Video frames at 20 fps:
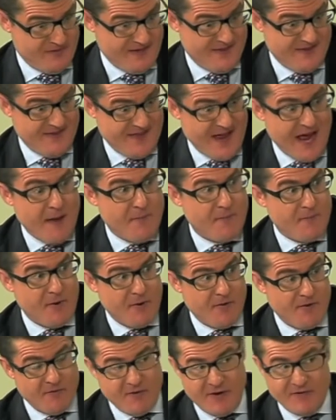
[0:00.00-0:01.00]
that
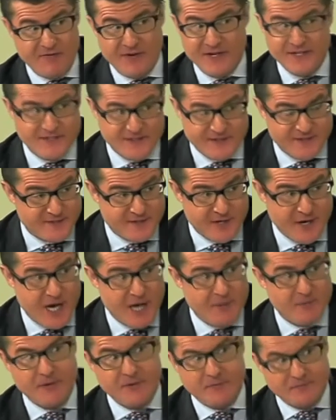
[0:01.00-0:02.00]
event in
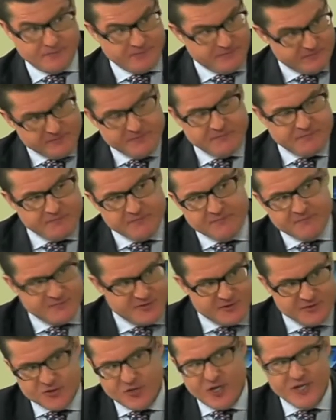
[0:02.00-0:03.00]
time and
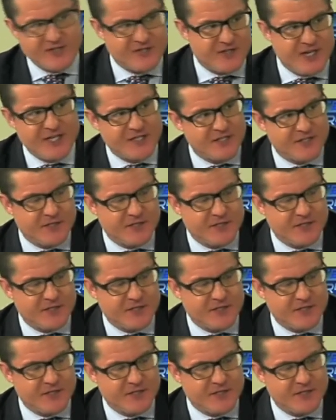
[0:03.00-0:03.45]
translated